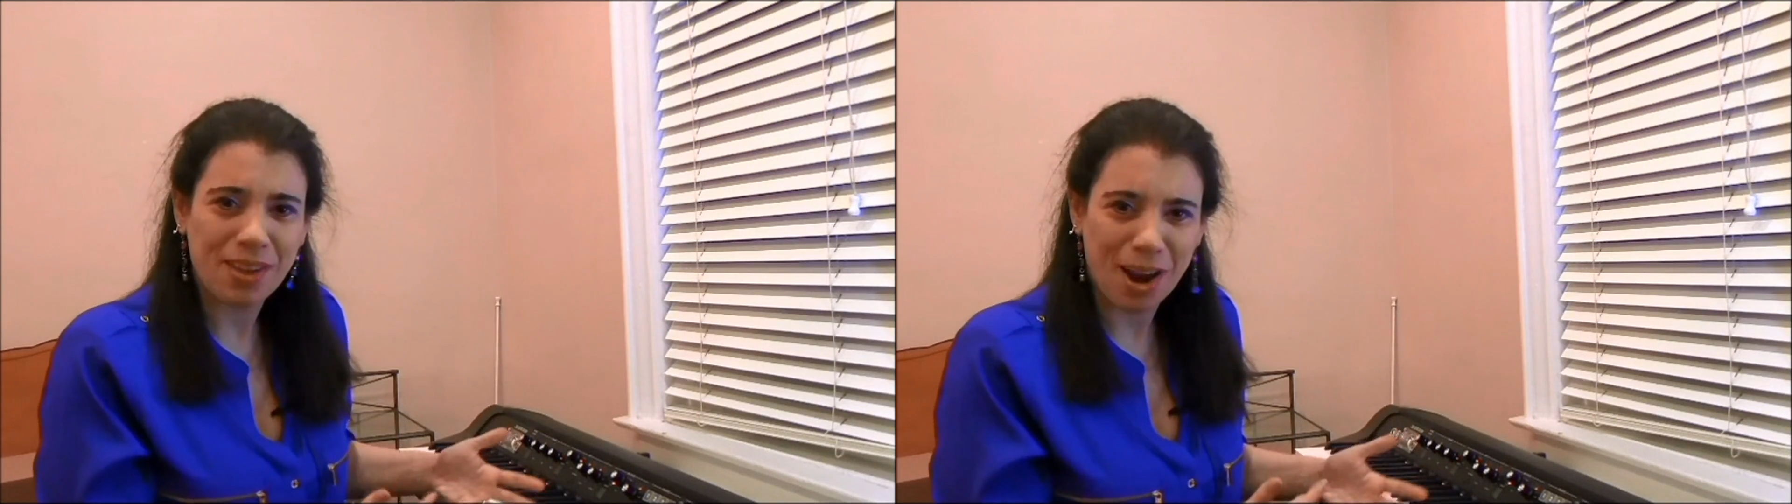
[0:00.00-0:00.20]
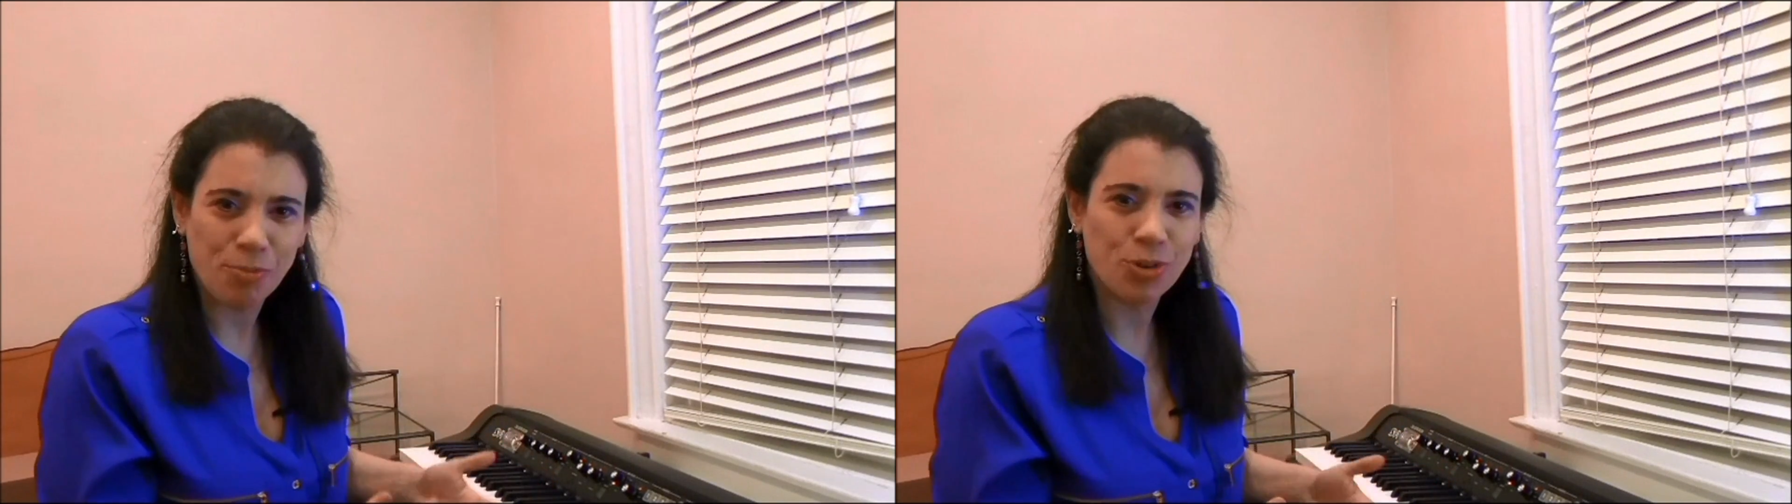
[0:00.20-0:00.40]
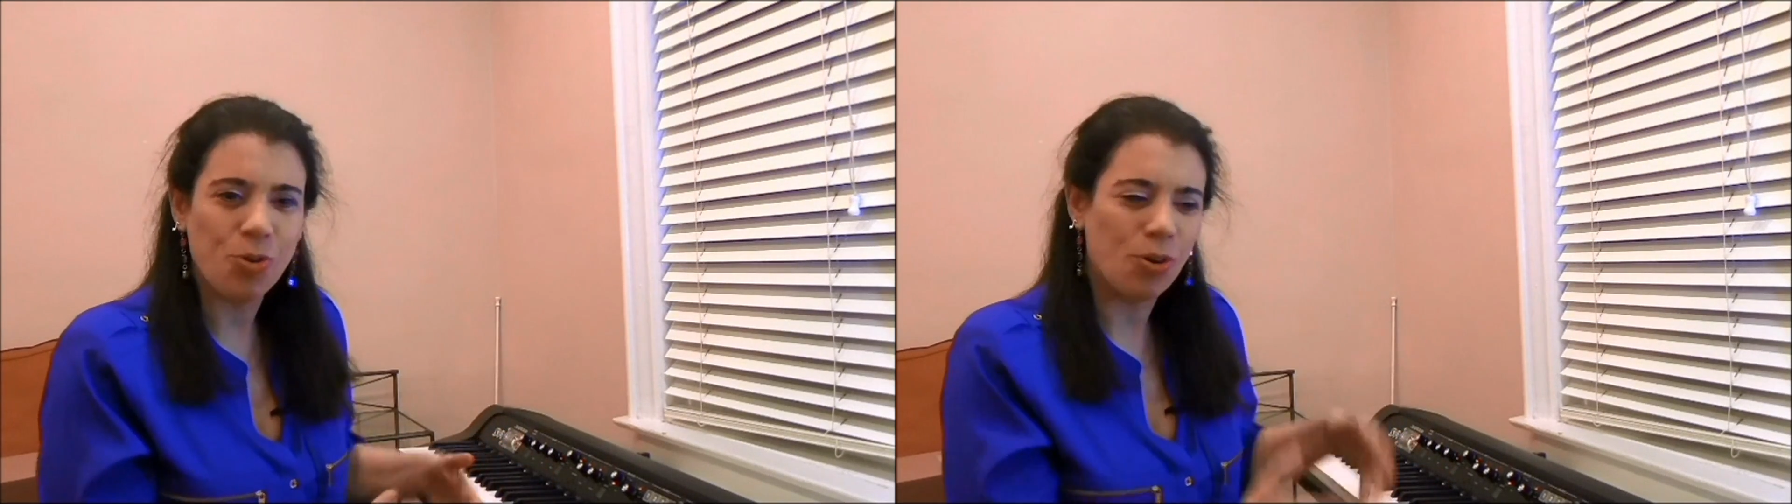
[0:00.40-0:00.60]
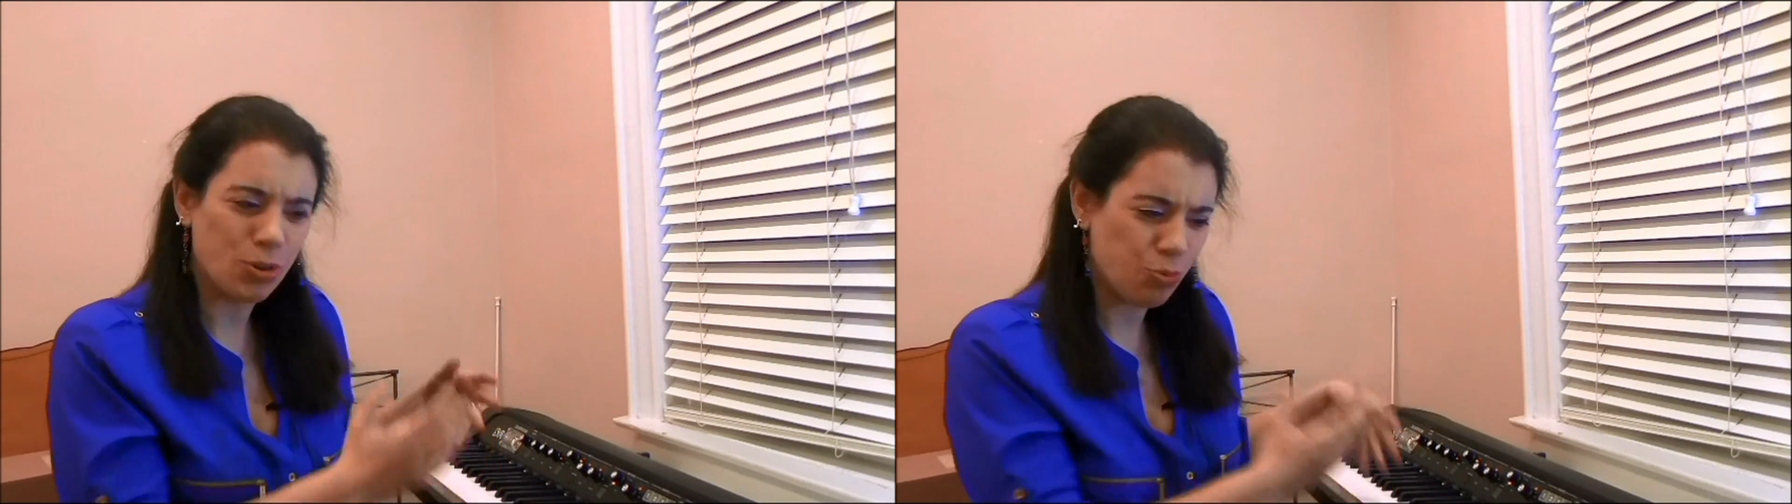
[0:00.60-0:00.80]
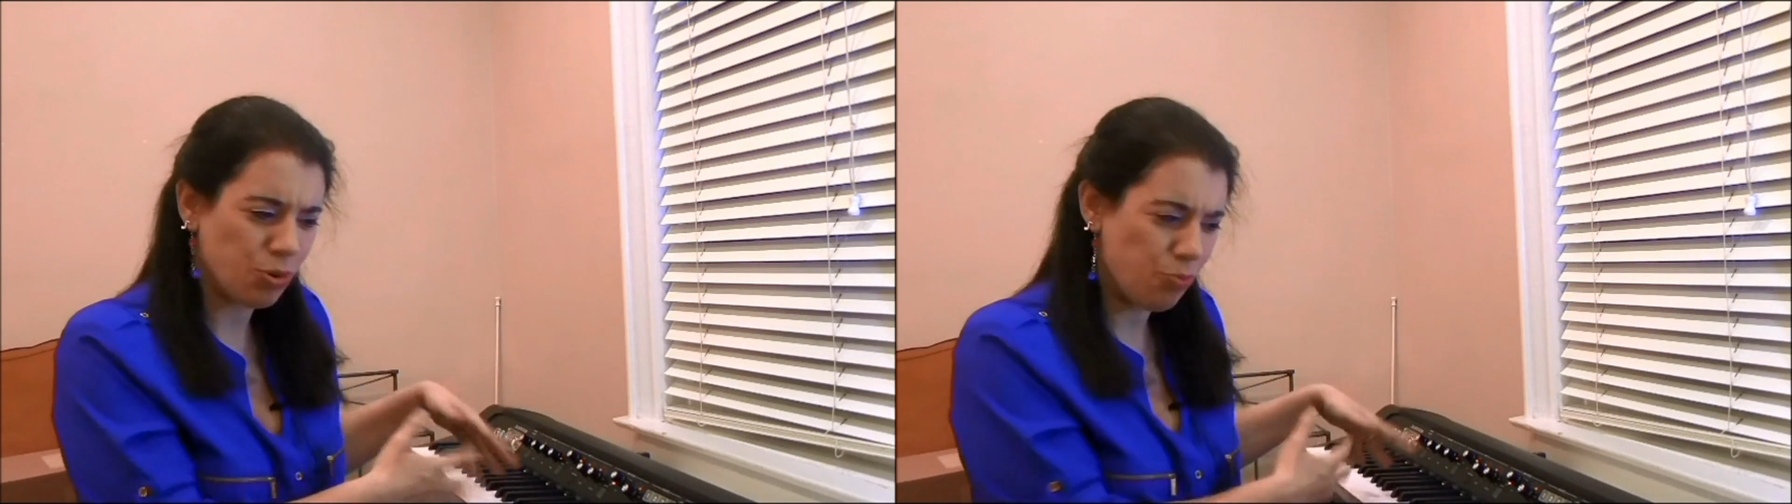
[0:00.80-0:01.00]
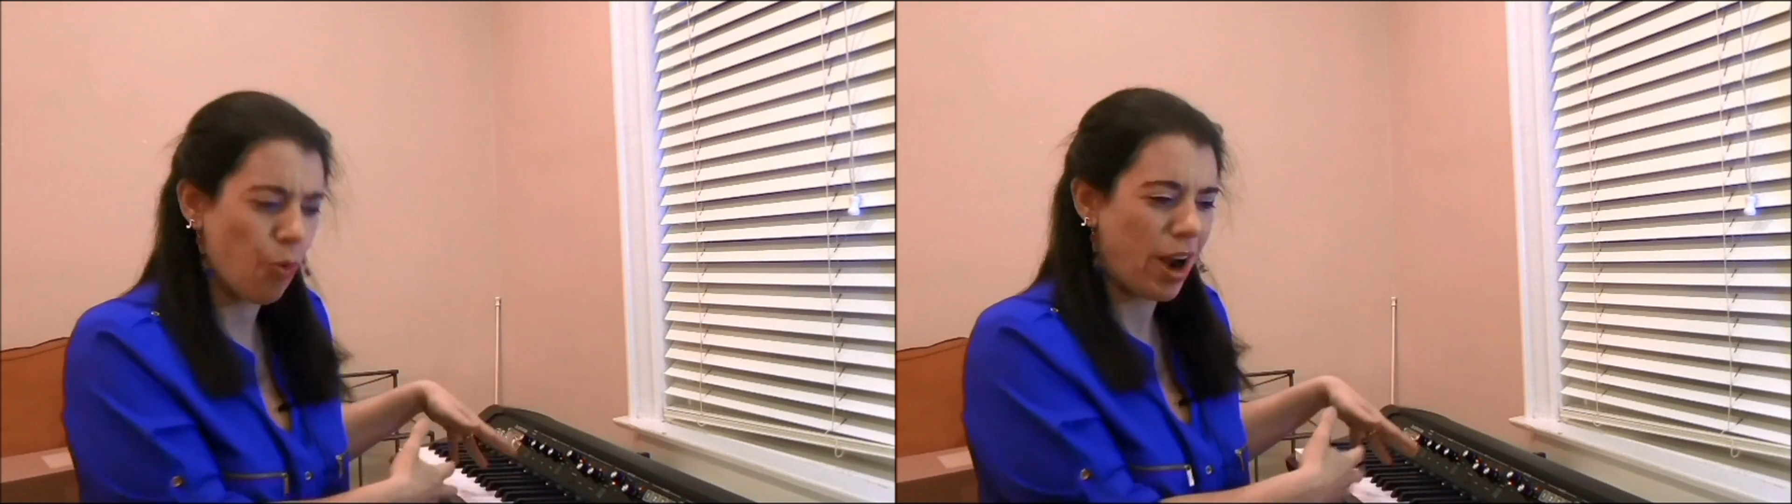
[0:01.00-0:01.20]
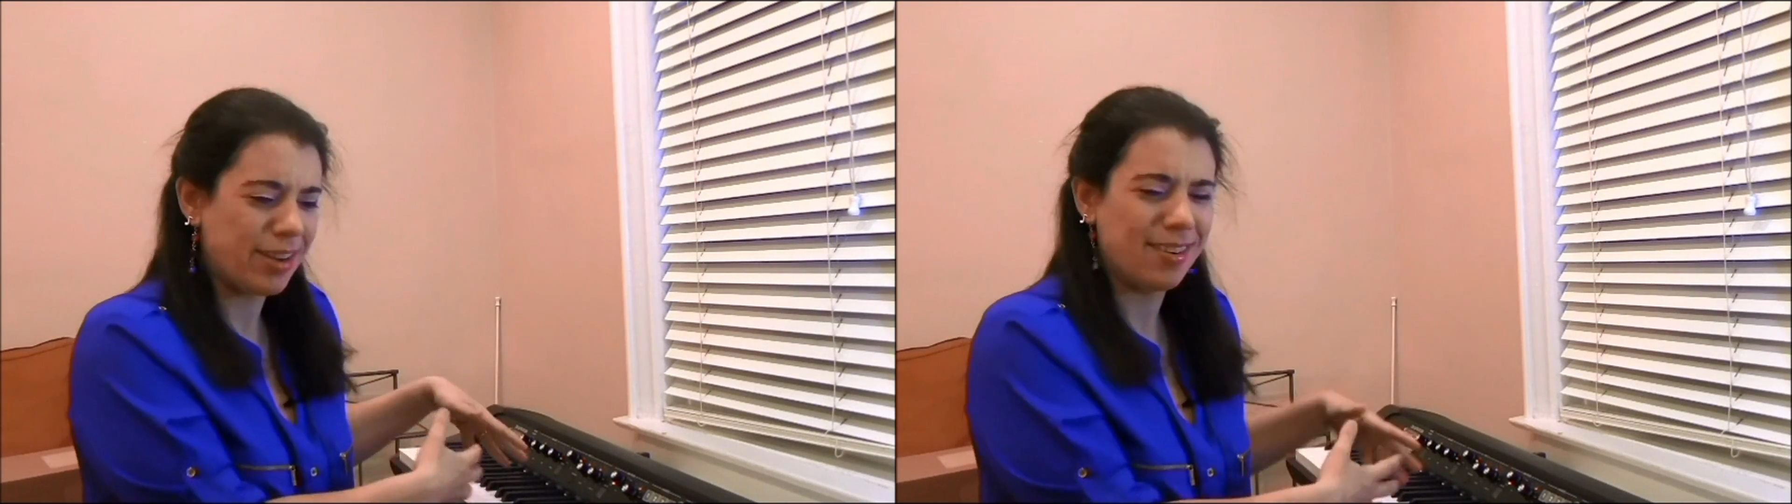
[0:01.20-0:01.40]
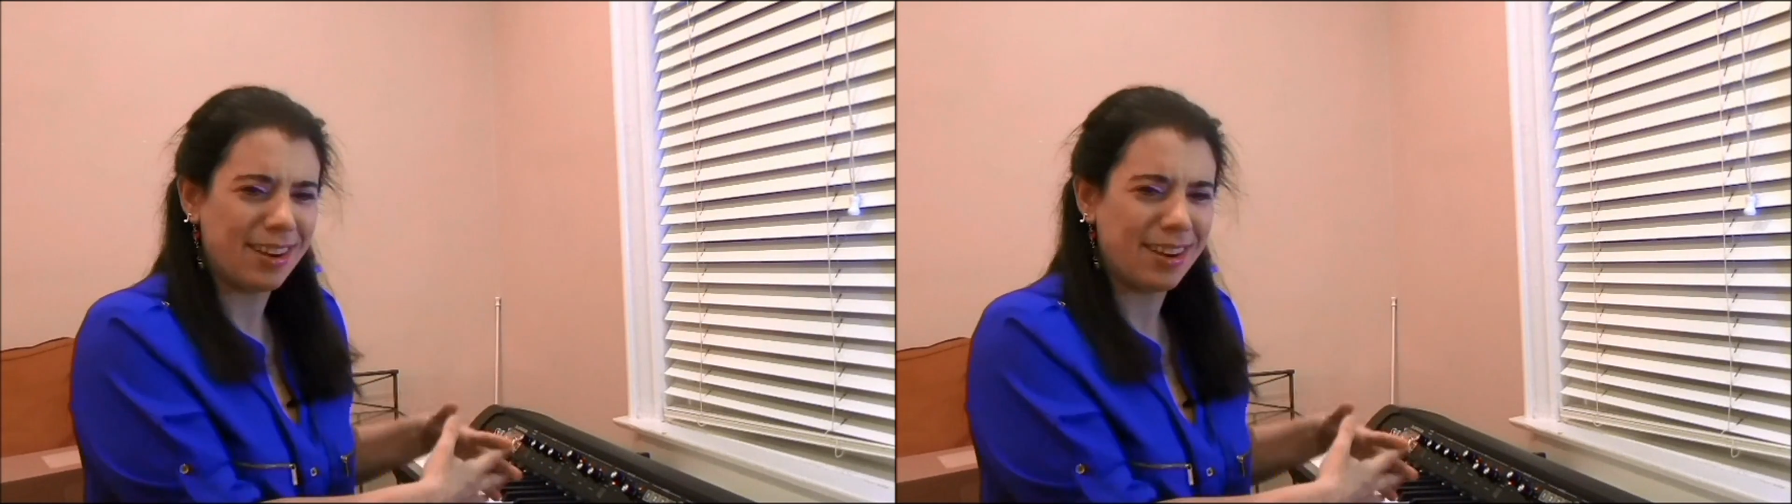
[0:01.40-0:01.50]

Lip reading: hybrid chords would write